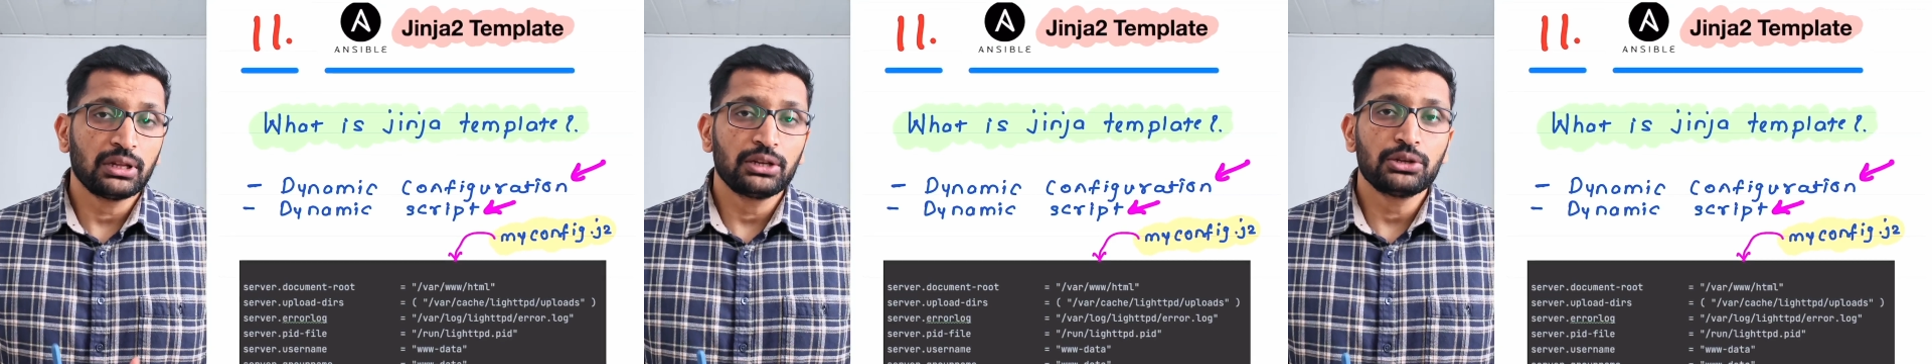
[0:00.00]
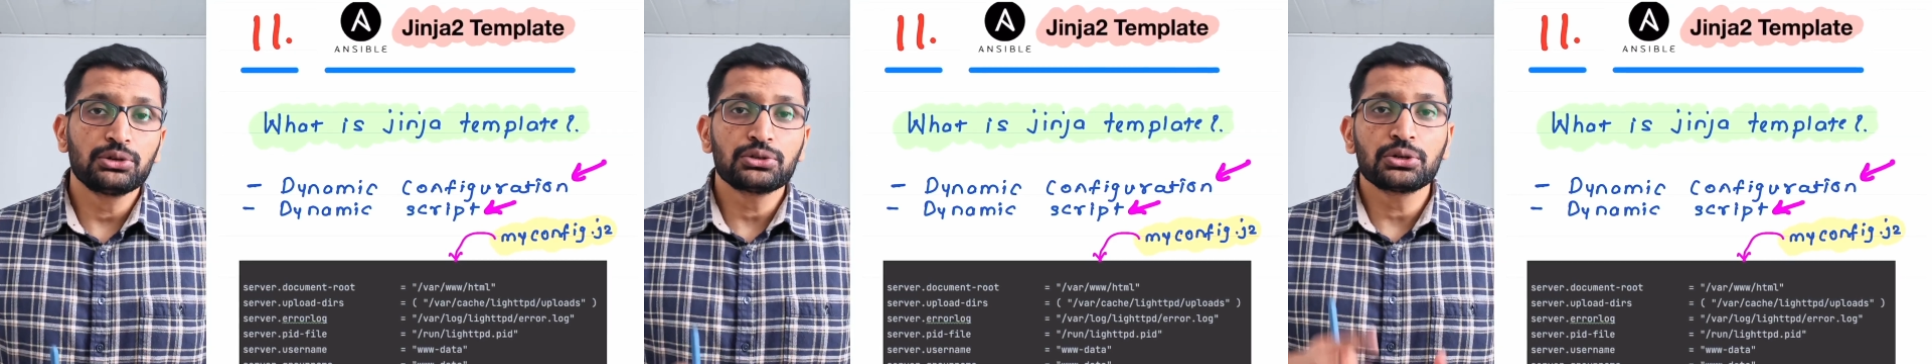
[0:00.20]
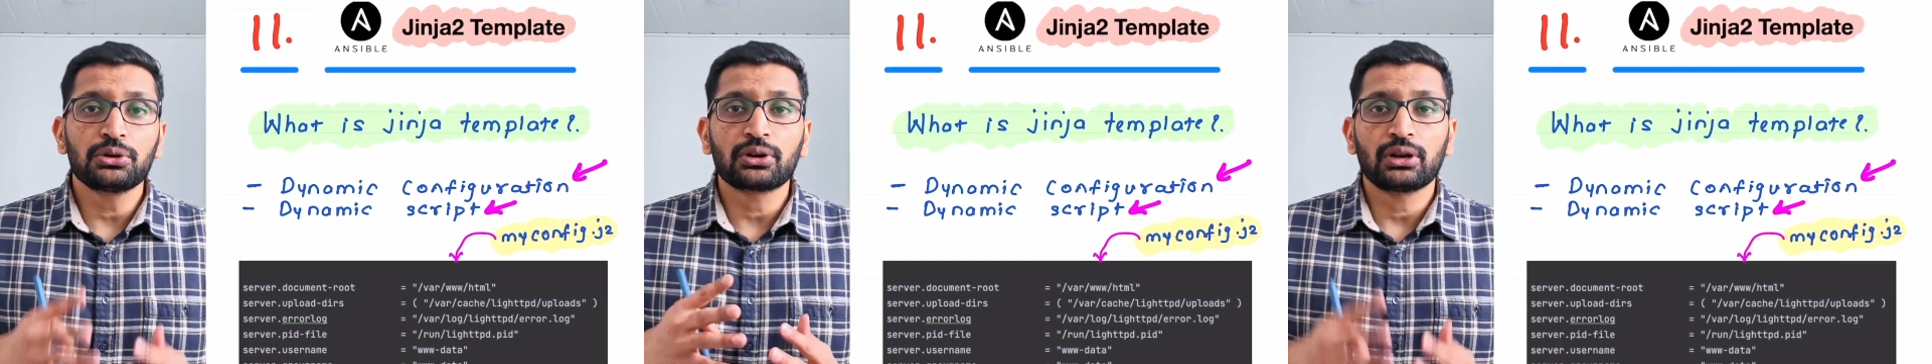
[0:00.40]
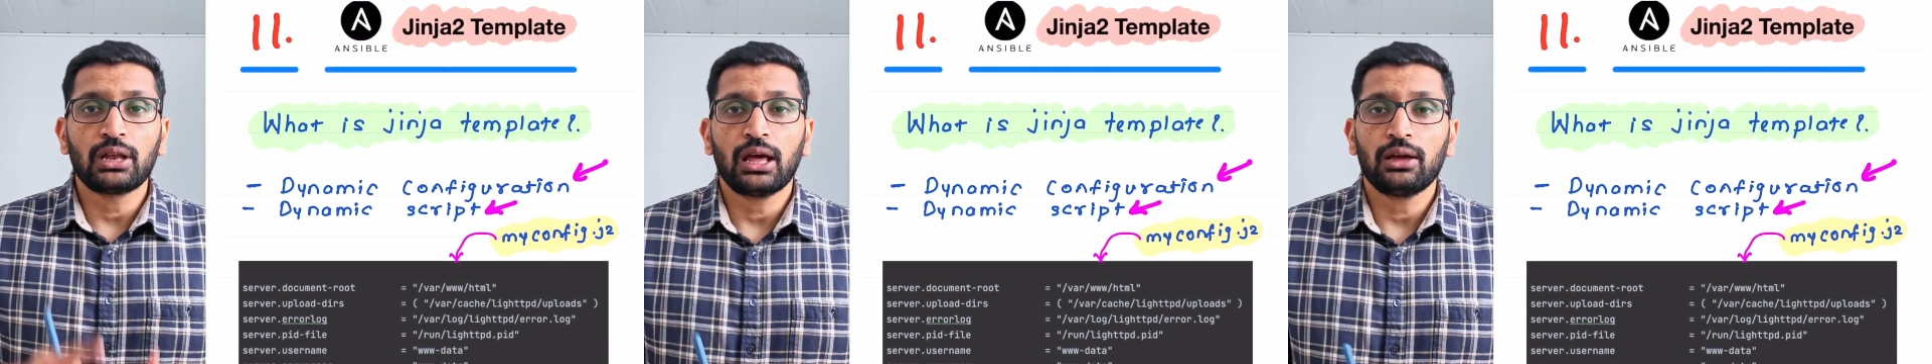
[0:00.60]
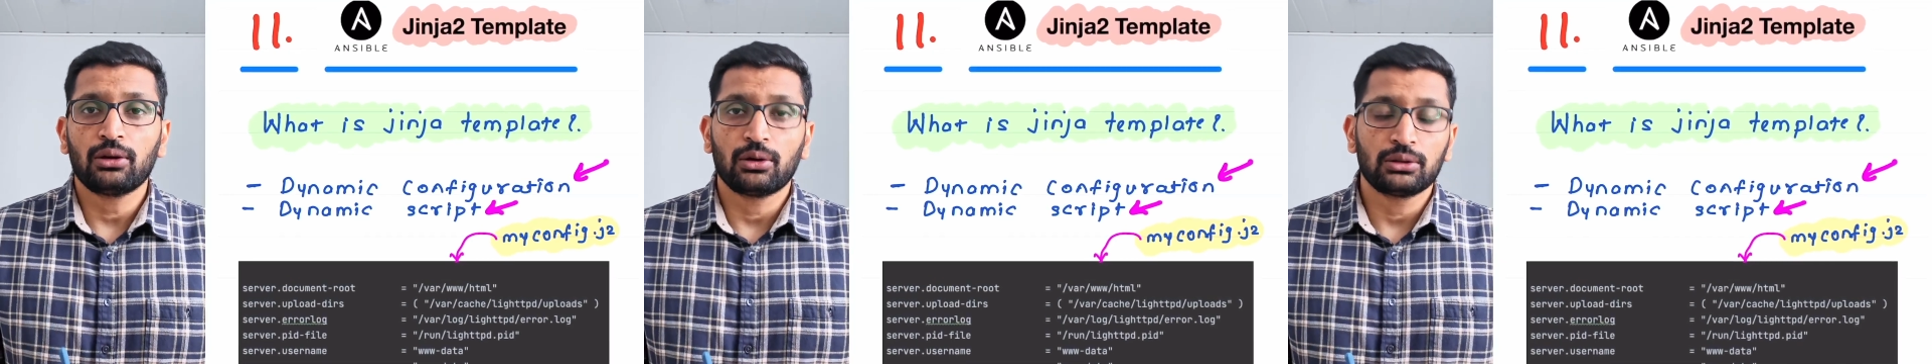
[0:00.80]
then you should
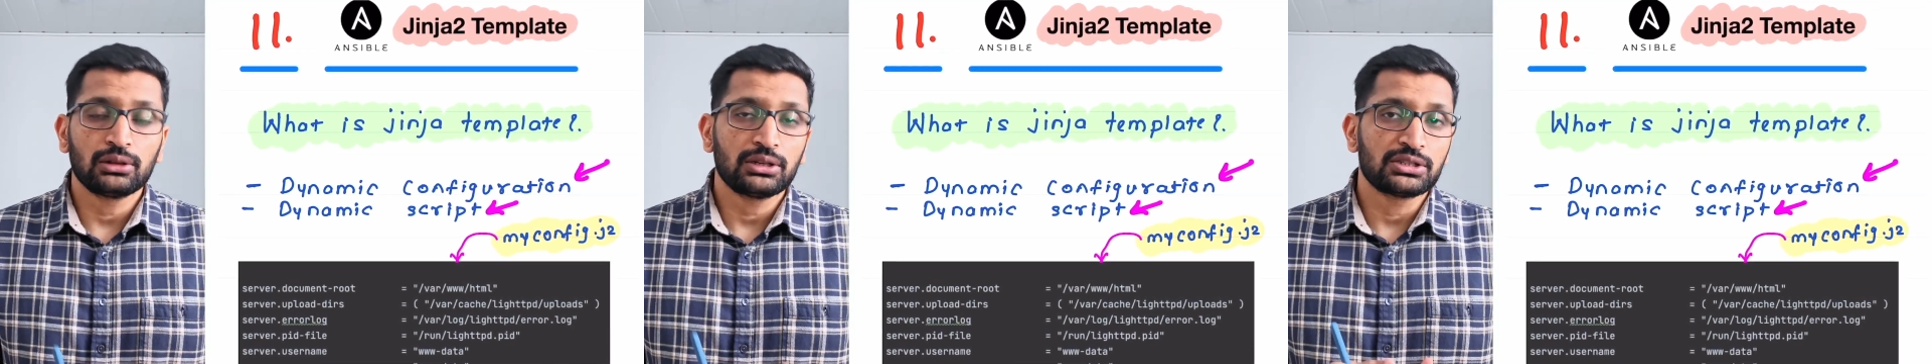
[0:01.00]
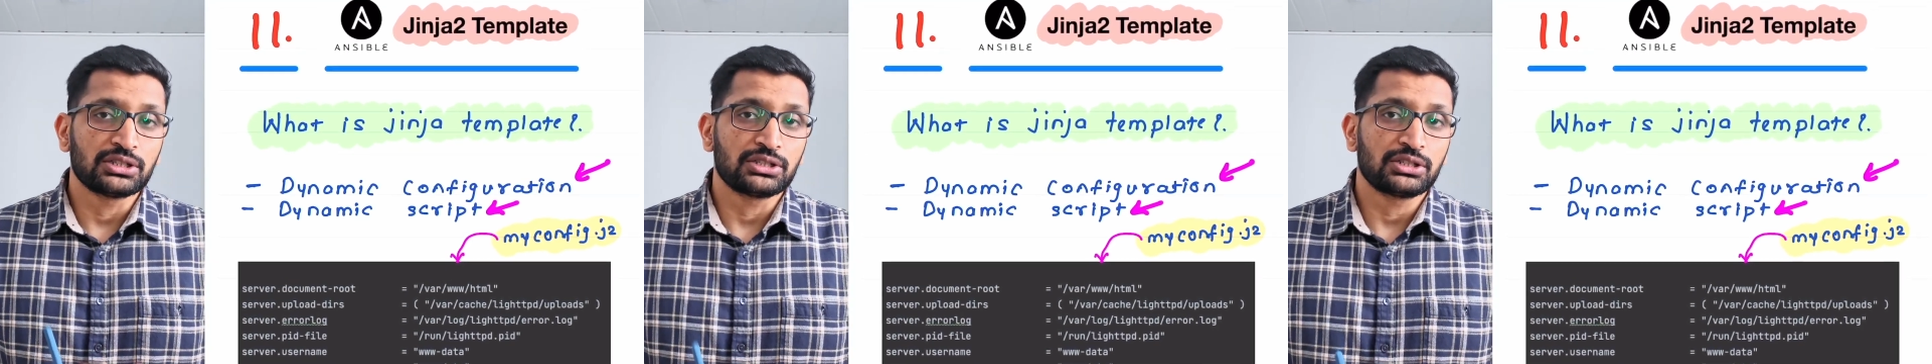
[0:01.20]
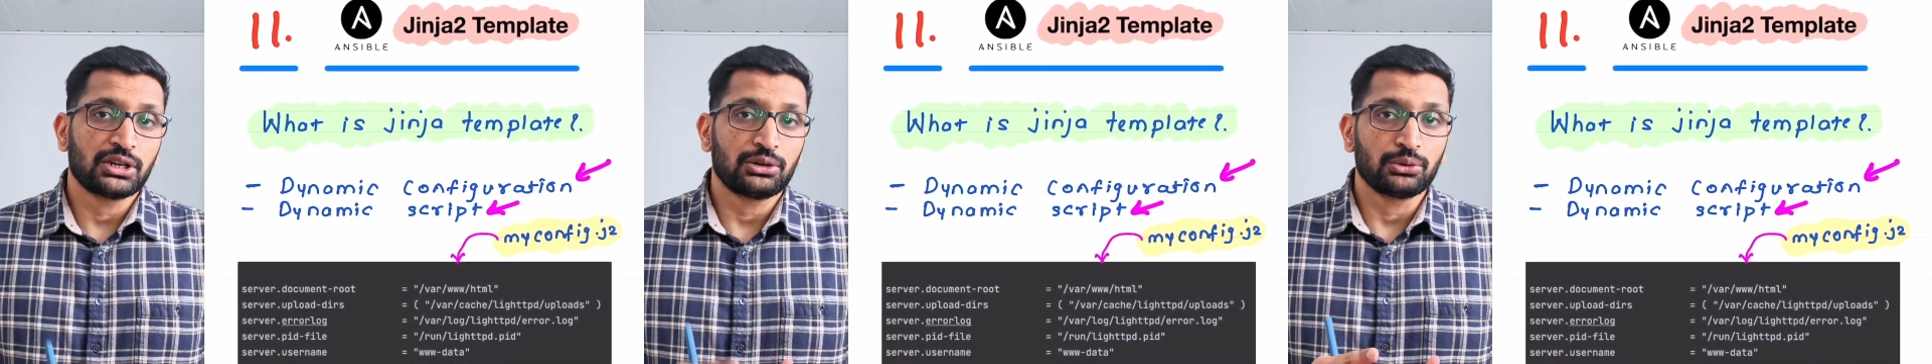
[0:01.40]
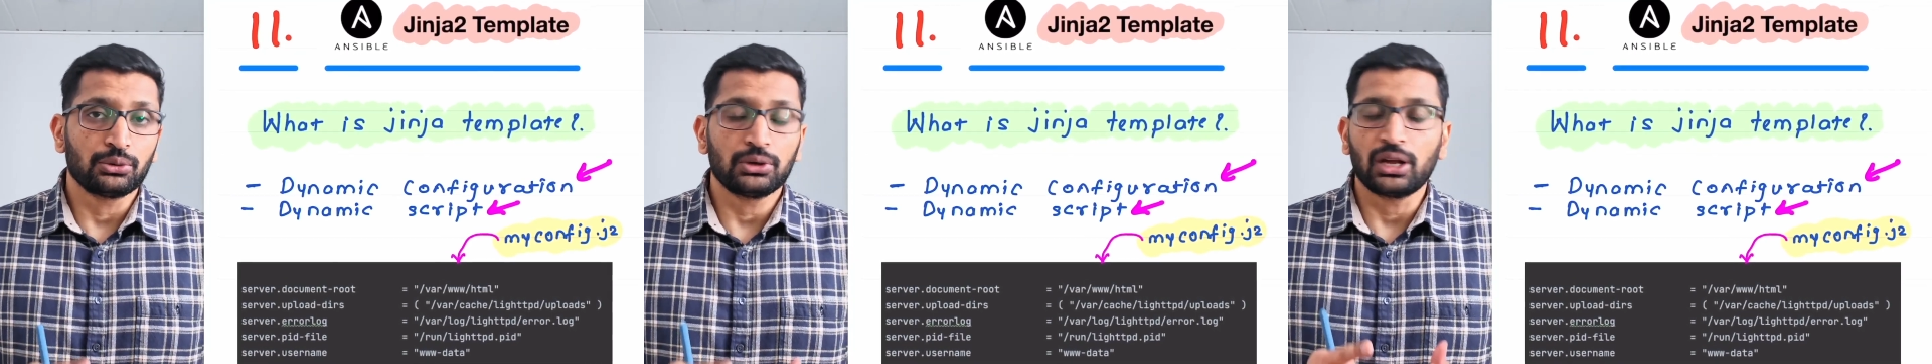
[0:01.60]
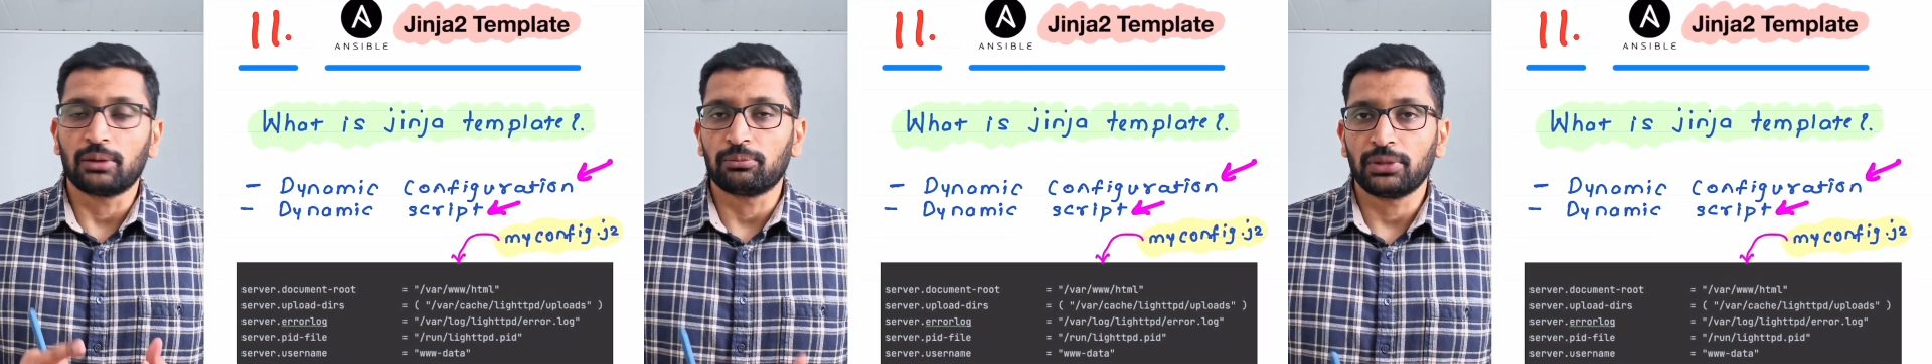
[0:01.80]
rely on the
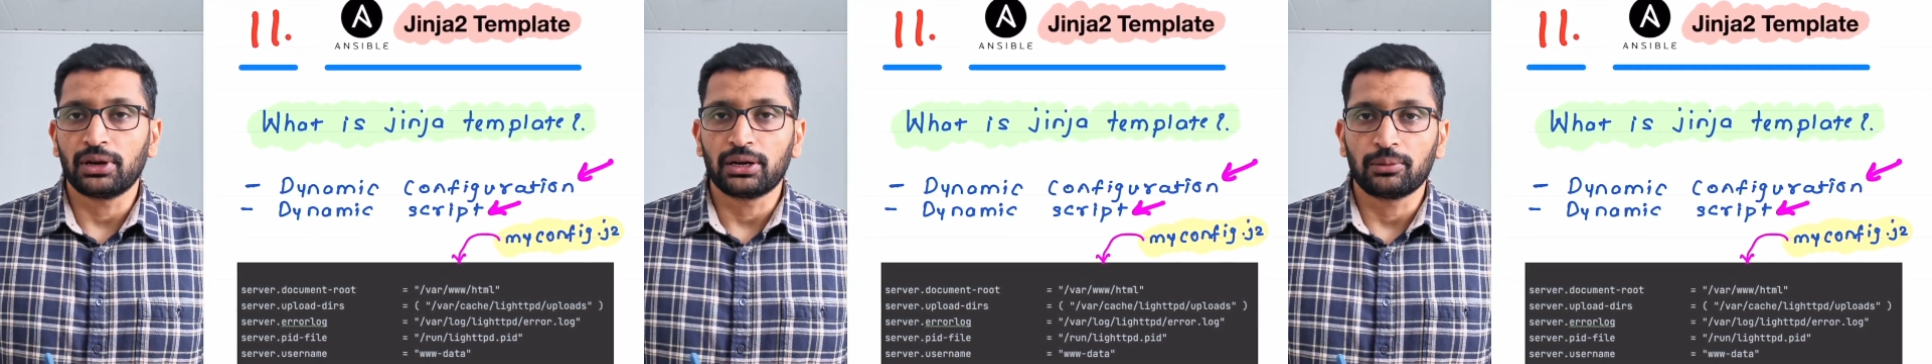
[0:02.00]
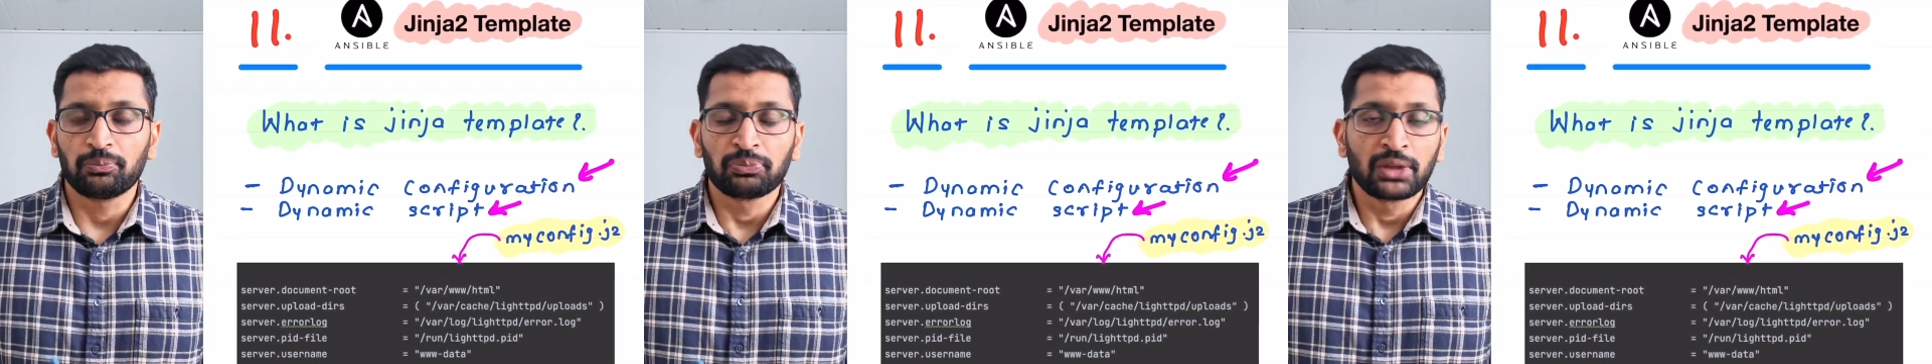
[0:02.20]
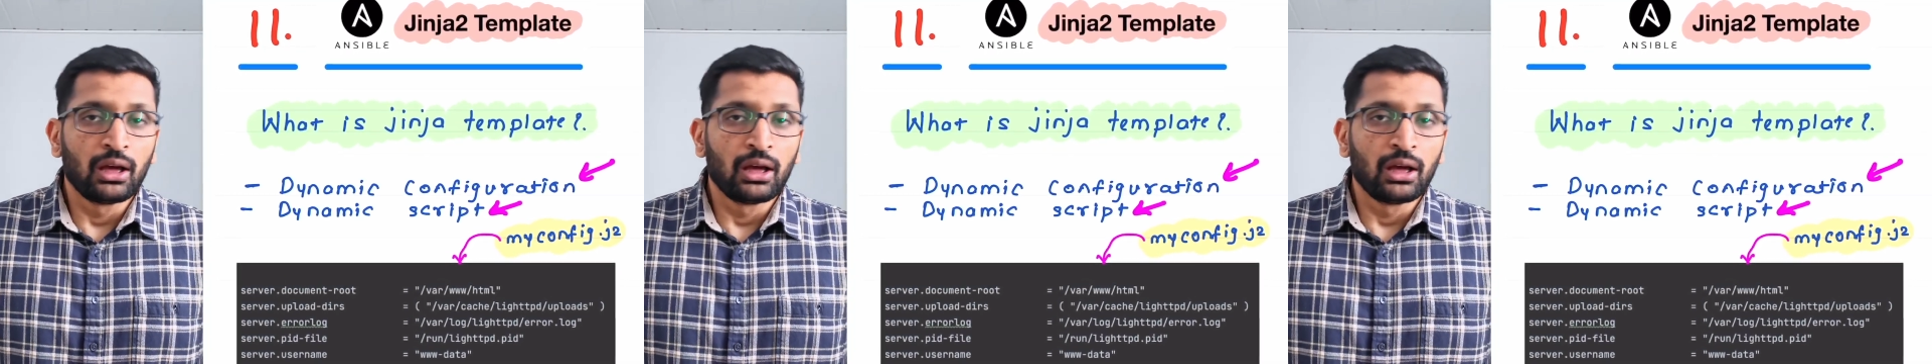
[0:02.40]
Jinja2 template.